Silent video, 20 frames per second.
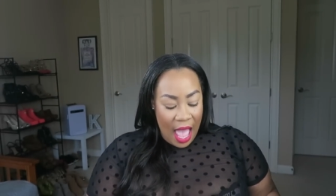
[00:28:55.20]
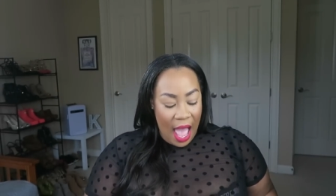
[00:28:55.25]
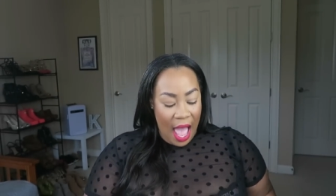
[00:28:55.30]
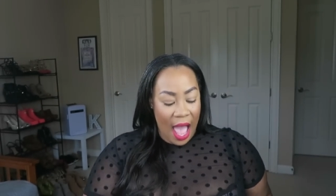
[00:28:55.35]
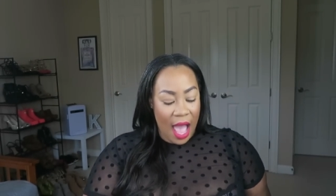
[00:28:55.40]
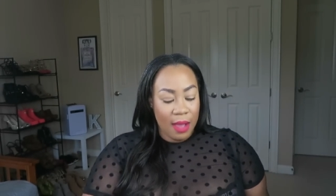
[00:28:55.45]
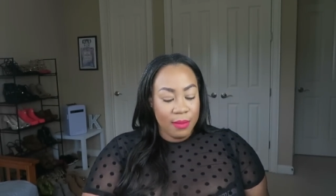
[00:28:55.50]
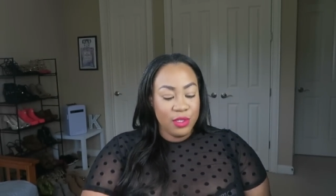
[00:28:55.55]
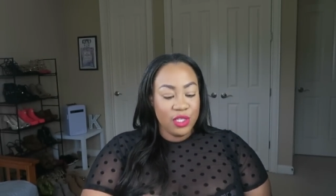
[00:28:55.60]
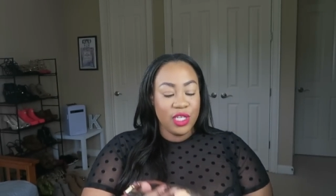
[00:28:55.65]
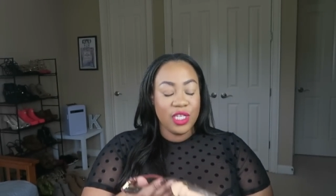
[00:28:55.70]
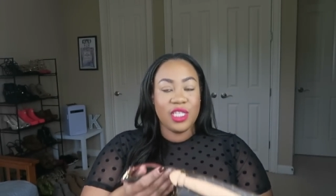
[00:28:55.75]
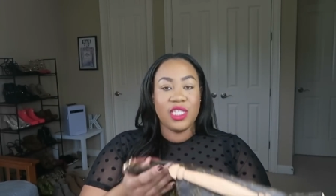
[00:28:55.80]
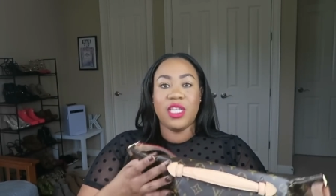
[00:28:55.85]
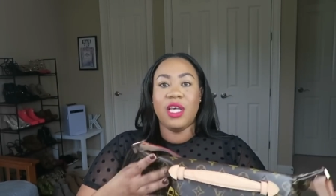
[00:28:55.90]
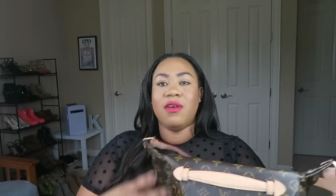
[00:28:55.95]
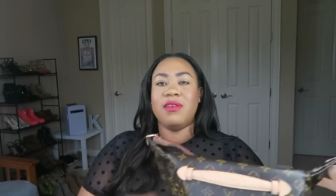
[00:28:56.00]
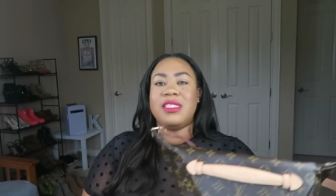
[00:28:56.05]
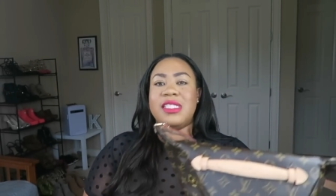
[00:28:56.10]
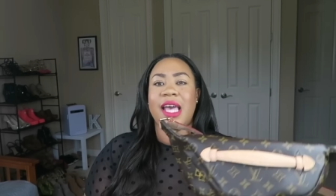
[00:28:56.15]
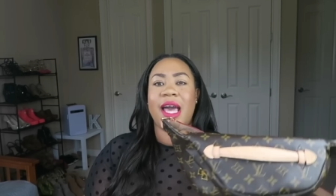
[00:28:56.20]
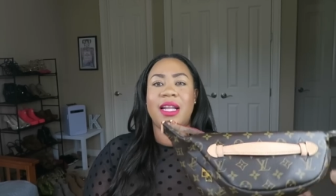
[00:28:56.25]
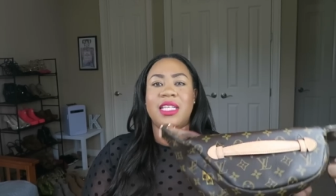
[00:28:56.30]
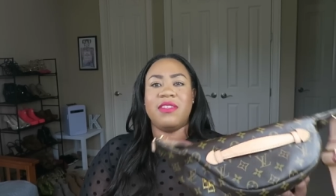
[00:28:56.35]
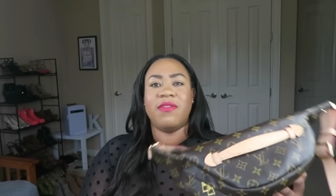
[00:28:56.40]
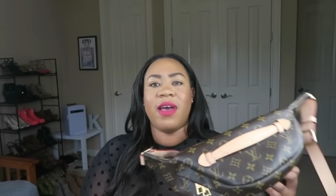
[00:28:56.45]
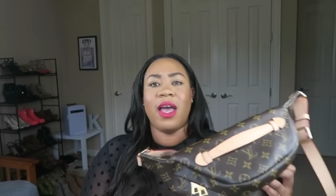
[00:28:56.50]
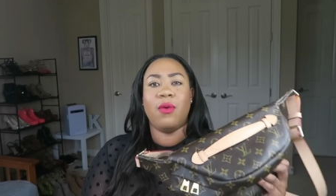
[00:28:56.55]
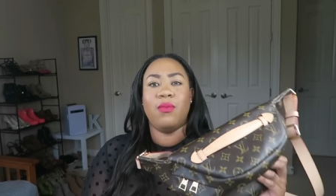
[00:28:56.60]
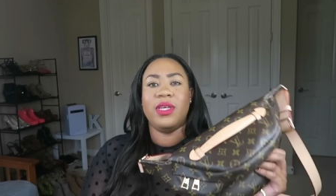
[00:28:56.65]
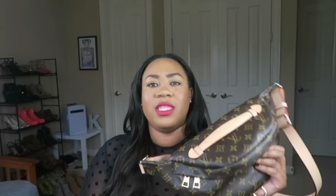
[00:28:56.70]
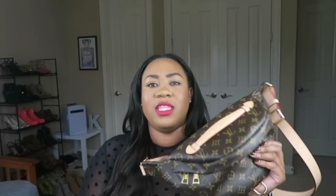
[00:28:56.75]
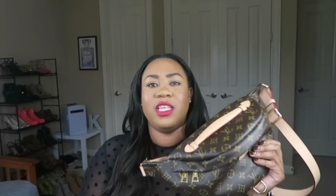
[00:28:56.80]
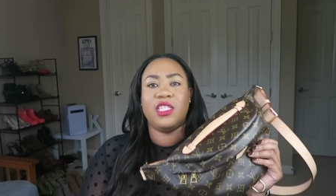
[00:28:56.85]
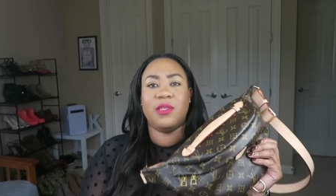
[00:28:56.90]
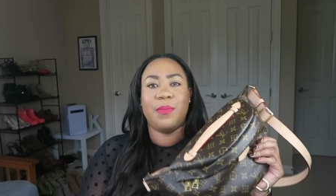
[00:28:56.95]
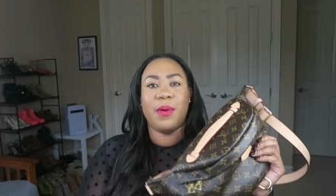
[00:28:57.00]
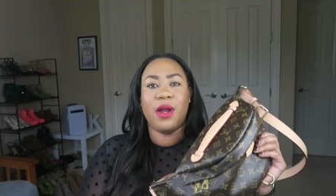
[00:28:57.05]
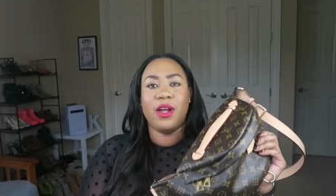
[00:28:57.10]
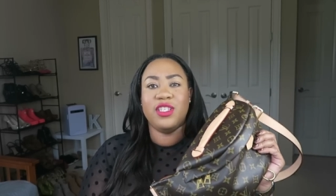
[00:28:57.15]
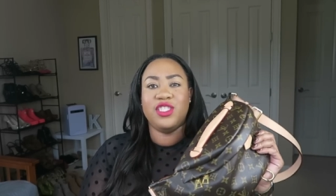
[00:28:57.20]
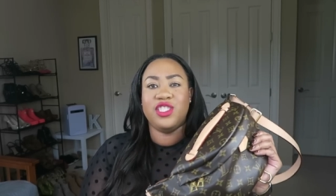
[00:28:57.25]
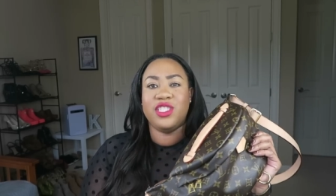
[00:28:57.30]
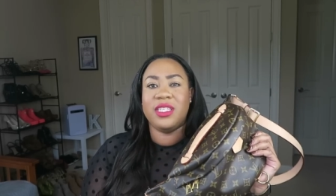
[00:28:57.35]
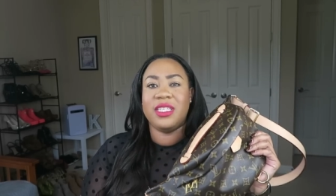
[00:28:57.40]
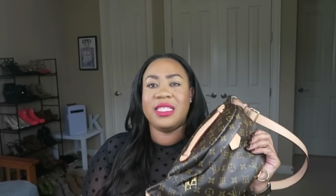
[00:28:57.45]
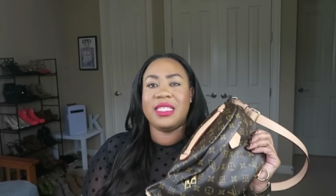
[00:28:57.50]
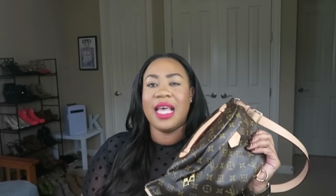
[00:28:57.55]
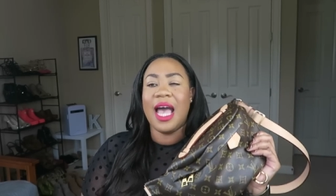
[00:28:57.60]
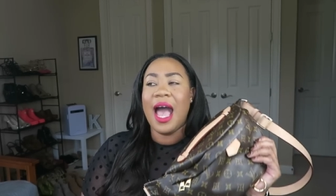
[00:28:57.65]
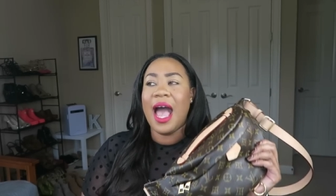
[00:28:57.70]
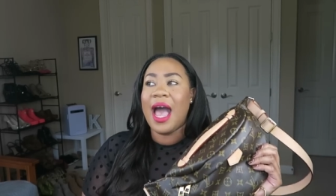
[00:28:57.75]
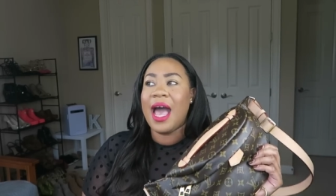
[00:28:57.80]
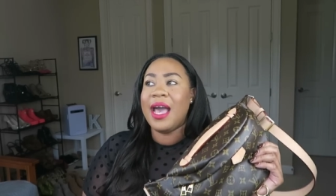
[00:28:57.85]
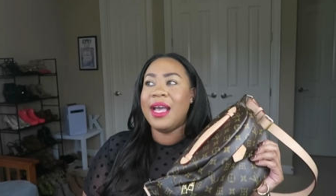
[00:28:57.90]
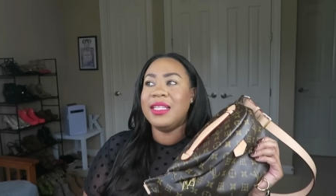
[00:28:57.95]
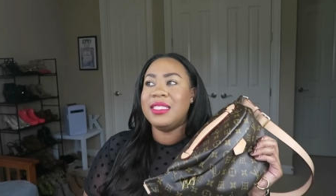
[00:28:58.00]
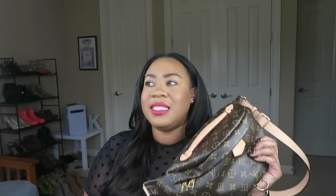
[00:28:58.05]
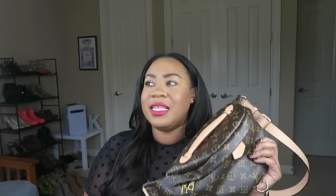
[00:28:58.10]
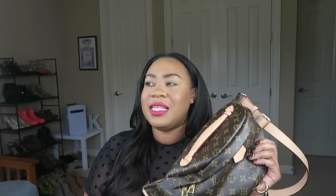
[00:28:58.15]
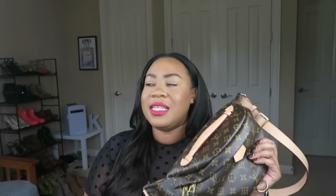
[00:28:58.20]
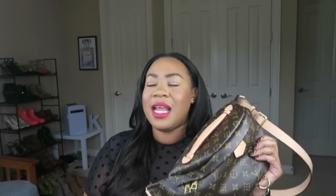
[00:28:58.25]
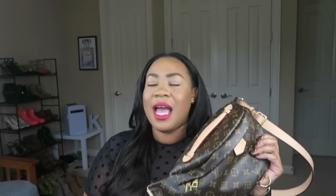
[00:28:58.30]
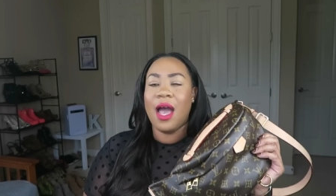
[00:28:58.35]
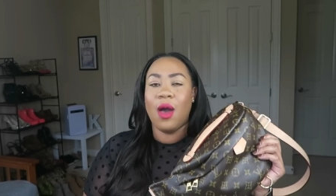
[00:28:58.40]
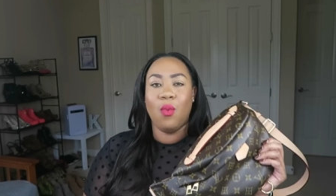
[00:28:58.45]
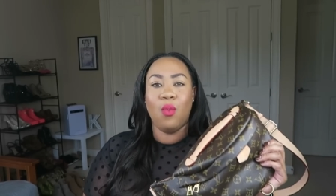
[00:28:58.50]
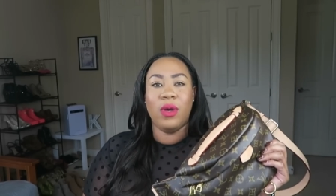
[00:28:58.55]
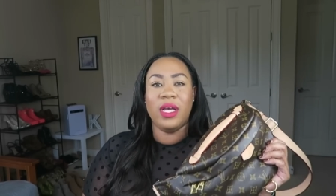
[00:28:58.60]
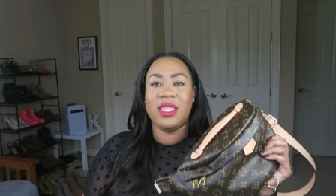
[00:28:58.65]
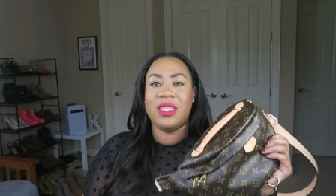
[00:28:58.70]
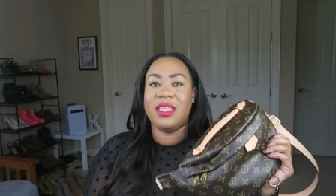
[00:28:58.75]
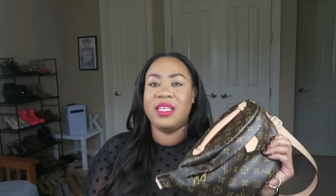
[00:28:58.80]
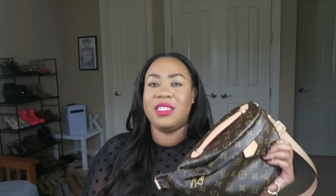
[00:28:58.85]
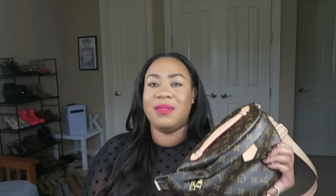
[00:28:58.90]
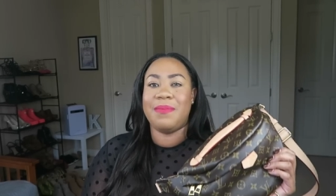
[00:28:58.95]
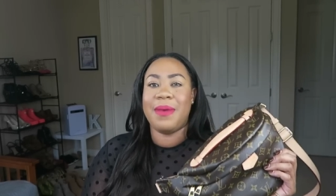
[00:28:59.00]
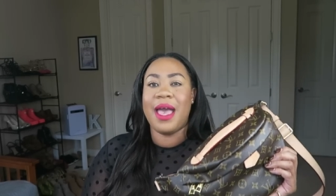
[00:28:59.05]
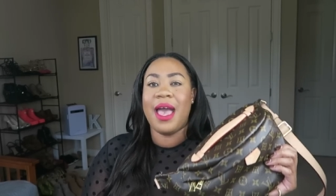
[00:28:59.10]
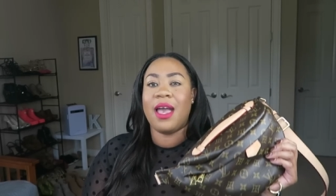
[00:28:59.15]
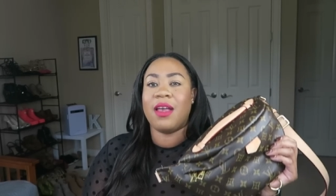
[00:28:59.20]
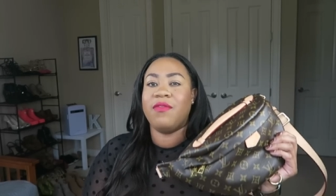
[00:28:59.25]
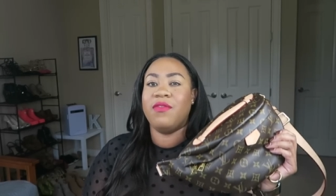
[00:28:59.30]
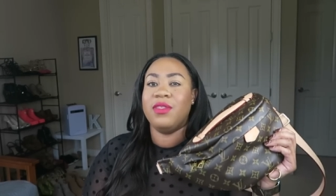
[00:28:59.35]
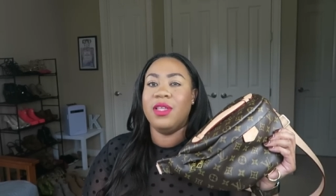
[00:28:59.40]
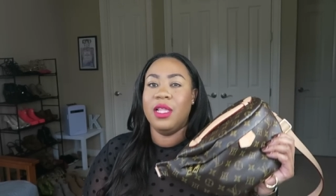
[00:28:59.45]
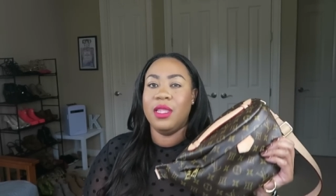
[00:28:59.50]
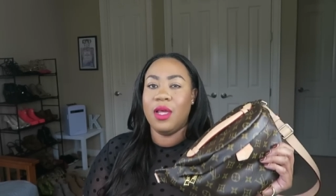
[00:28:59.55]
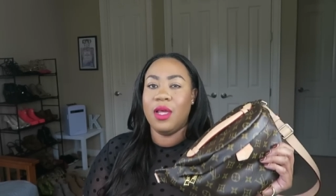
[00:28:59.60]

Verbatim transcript: I'm just so satisfied with this purchase. I did not want this bag for the